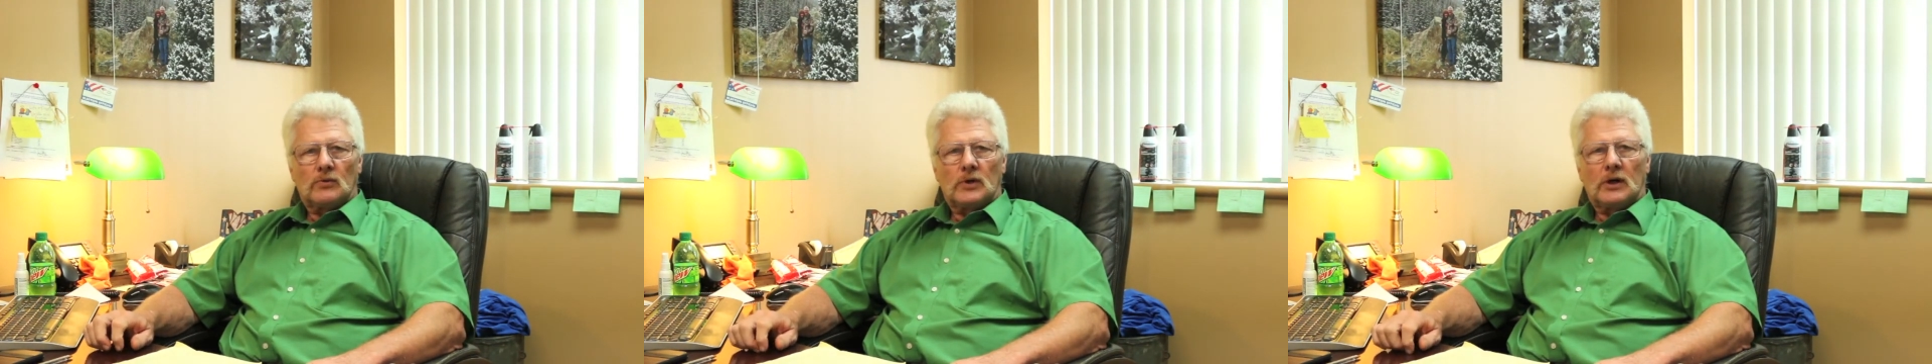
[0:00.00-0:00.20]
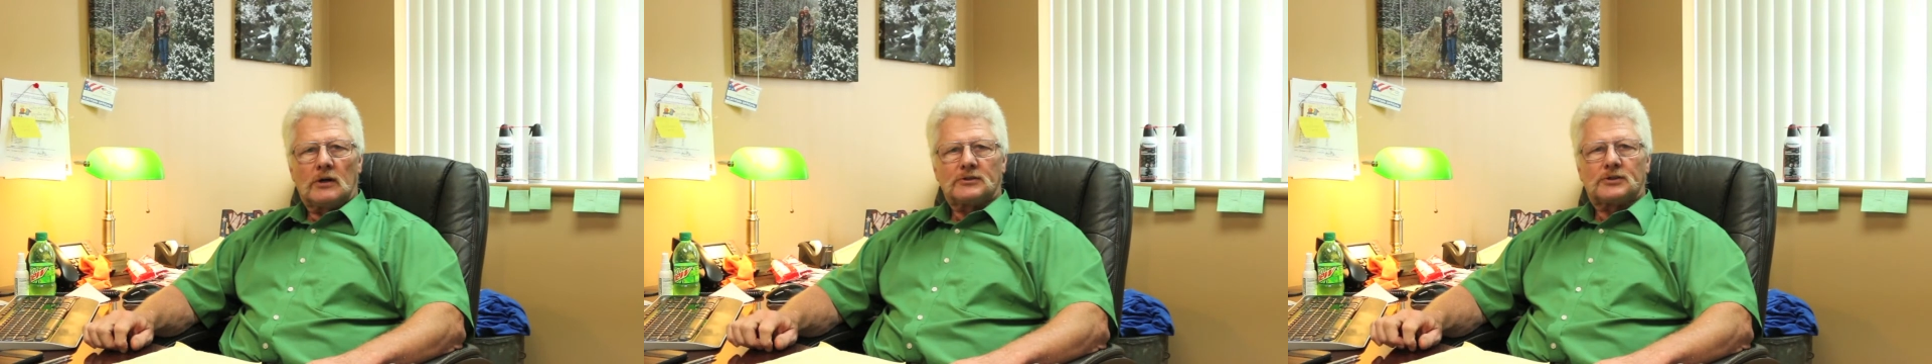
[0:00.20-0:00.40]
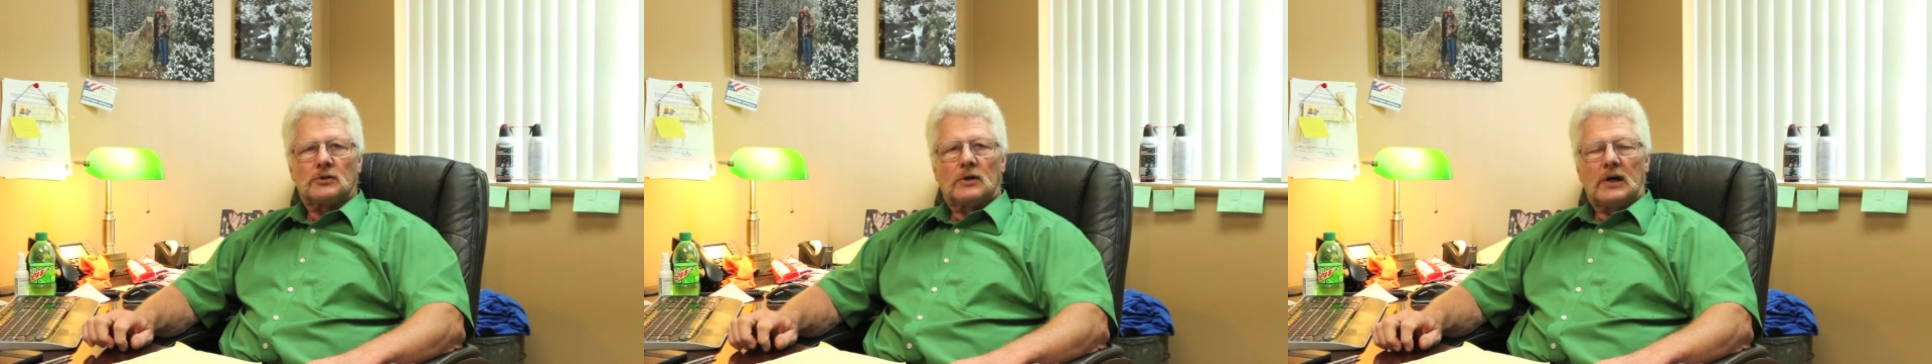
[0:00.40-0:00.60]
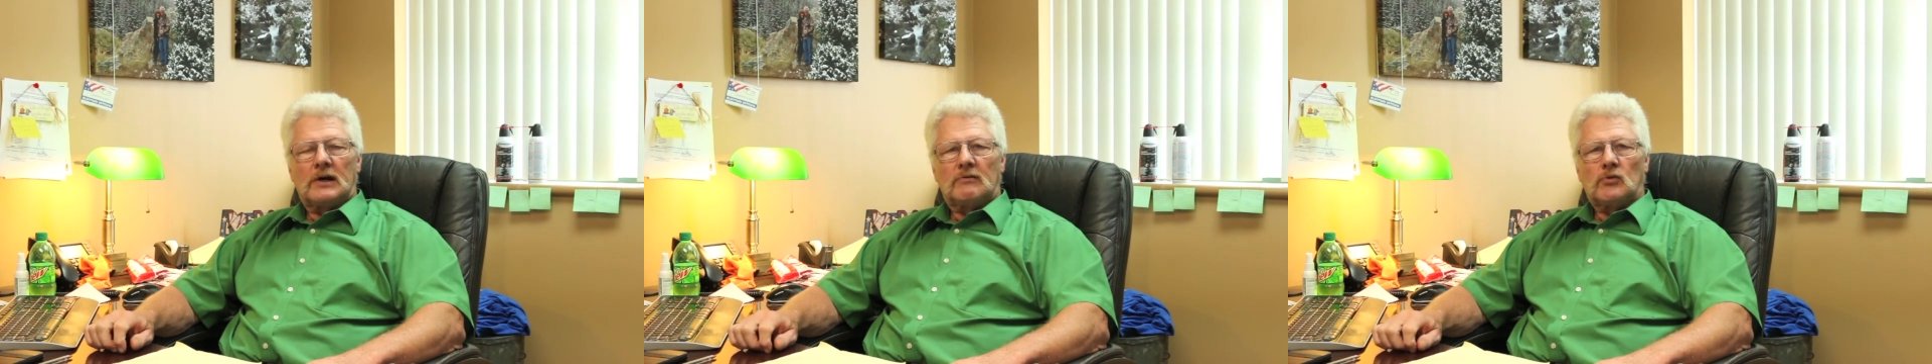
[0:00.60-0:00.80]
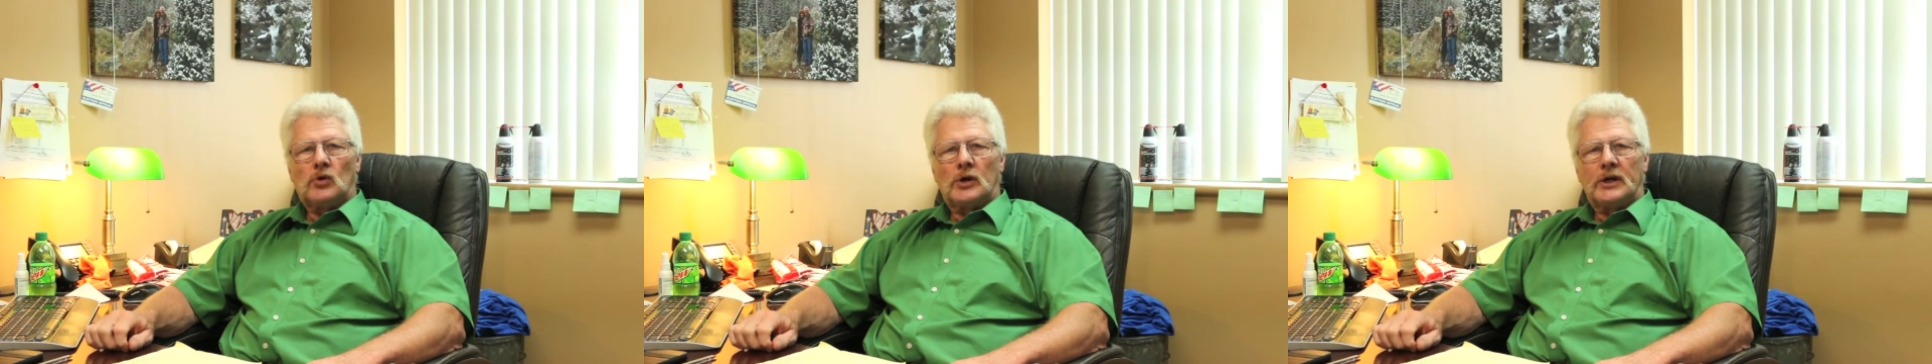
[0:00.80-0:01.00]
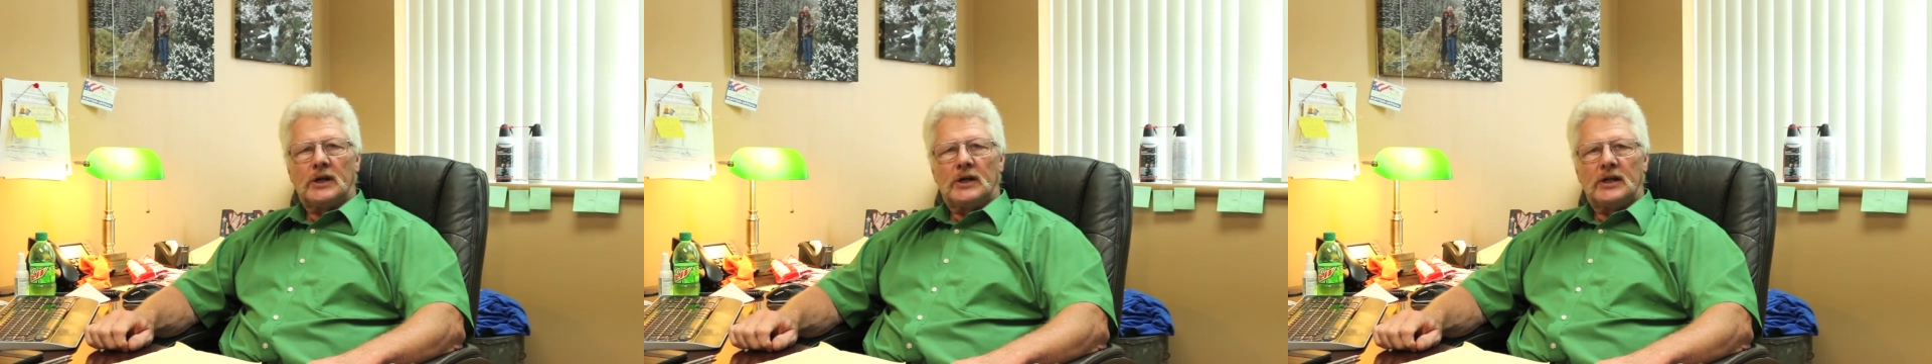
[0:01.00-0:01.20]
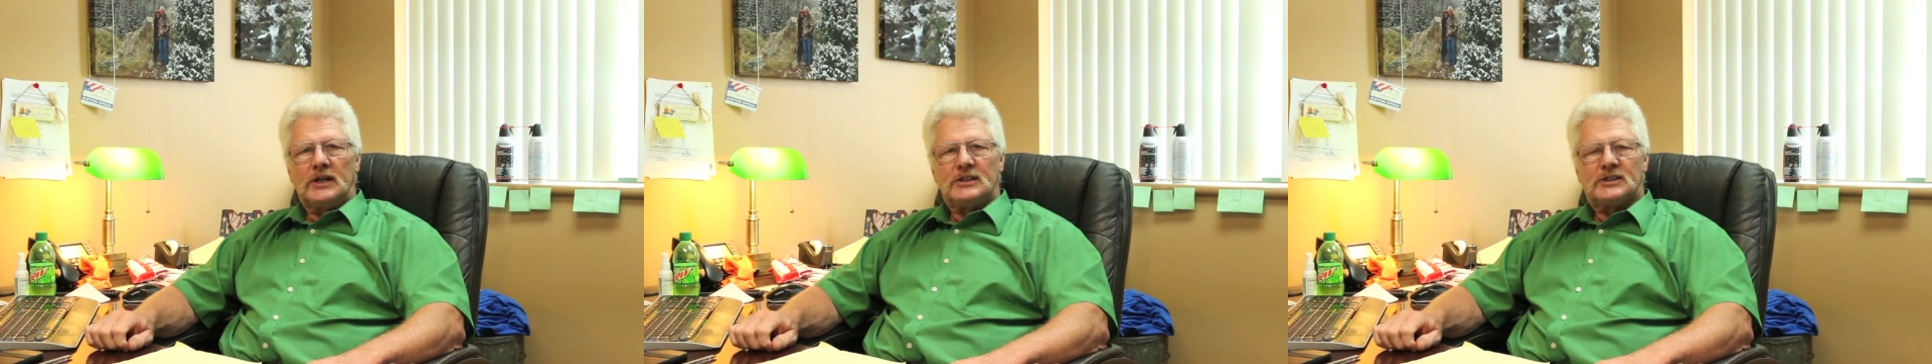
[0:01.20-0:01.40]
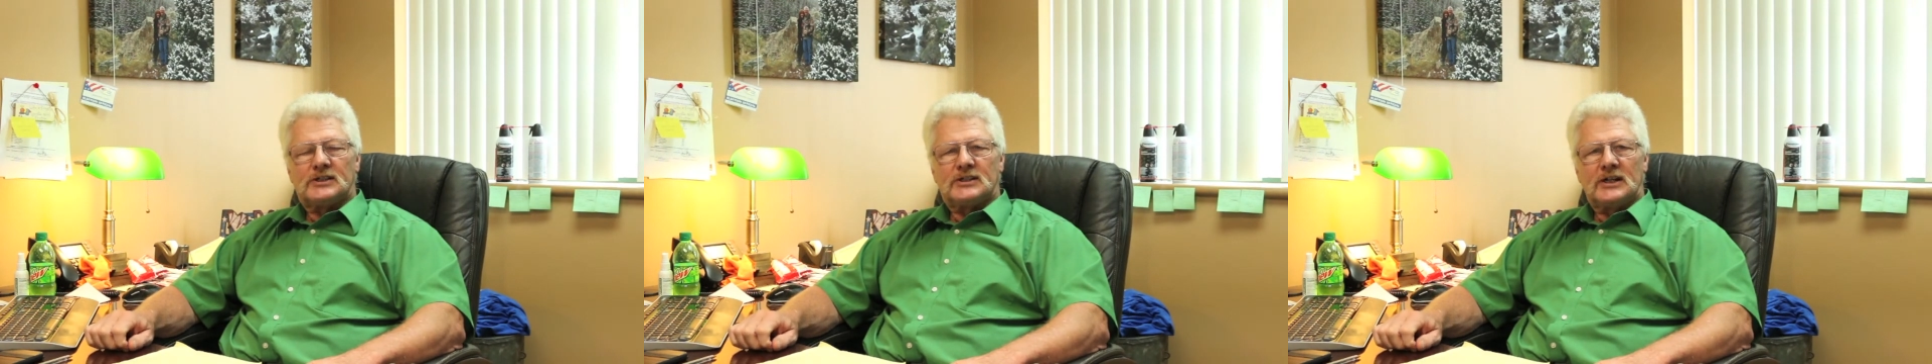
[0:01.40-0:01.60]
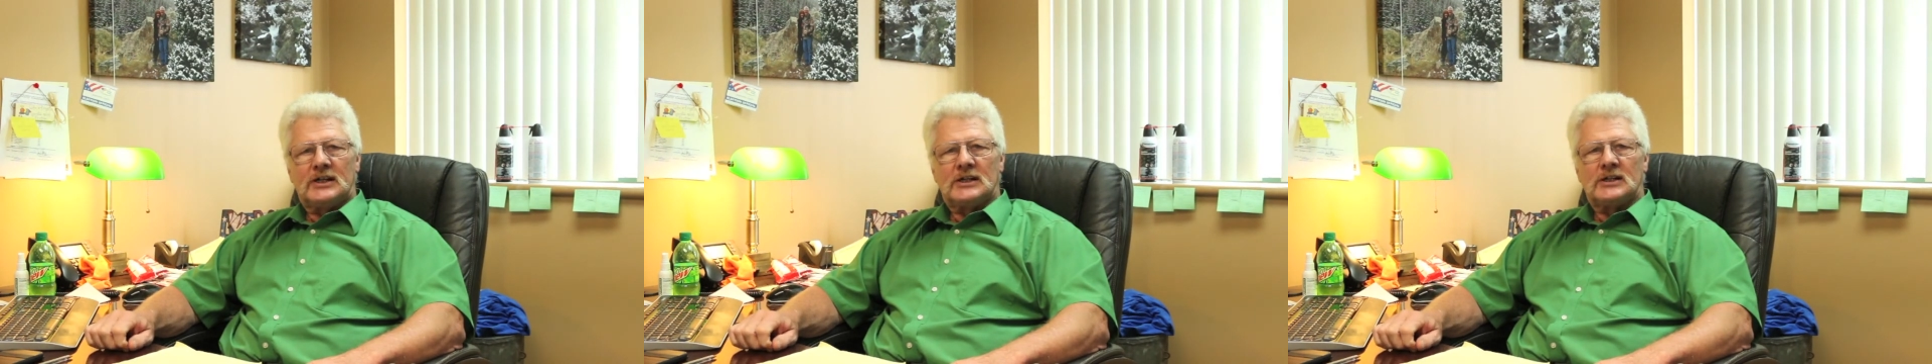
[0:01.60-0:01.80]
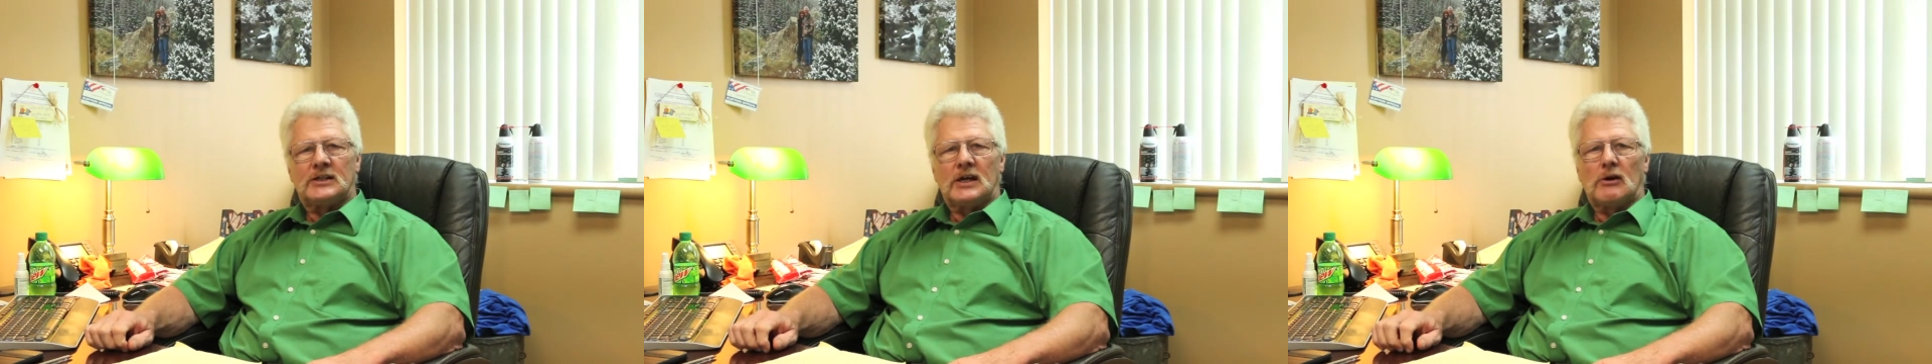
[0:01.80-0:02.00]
We also have one at East End.